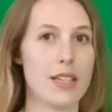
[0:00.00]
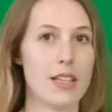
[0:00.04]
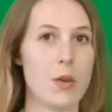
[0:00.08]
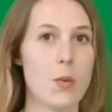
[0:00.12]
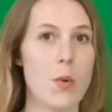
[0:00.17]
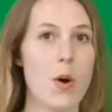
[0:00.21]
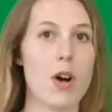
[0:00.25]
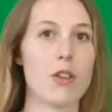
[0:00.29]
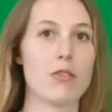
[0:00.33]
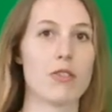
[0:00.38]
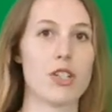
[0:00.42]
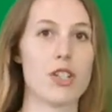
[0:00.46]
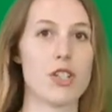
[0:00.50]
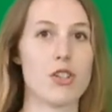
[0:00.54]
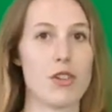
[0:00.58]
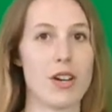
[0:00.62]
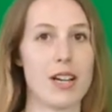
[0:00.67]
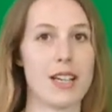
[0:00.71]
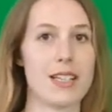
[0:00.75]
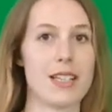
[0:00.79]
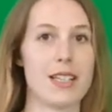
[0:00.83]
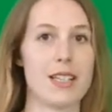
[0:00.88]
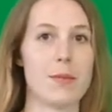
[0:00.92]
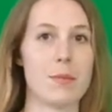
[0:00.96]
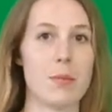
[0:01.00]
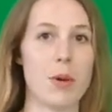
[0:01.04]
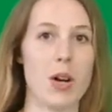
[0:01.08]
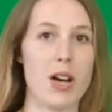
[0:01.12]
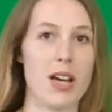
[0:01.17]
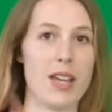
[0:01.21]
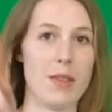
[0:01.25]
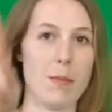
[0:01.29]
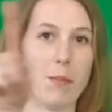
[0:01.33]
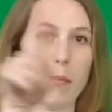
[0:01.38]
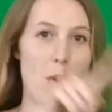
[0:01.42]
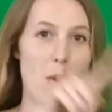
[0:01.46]
You are restricted
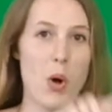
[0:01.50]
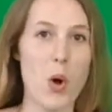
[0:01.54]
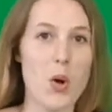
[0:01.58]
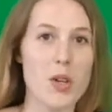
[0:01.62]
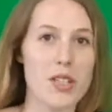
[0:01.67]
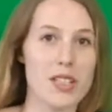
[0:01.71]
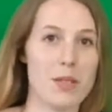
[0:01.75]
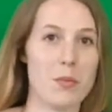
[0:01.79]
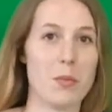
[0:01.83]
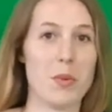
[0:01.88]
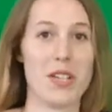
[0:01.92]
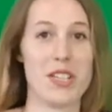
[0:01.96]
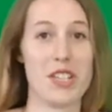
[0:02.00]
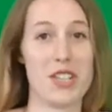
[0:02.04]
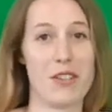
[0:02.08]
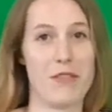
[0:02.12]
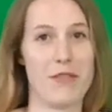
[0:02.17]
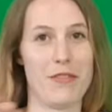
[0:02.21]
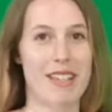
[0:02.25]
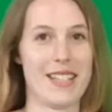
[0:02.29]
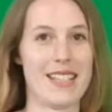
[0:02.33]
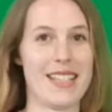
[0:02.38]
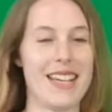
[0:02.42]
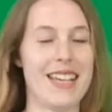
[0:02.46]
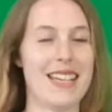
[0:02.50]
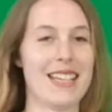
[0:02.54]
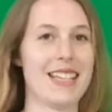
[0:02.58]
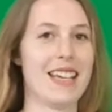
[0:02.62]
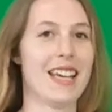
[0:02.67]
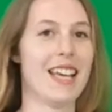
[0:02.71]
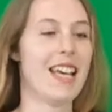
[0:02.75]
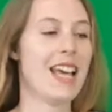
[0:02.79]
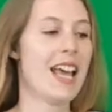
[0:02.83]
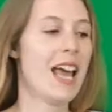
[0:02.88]
by the box in which you fit in.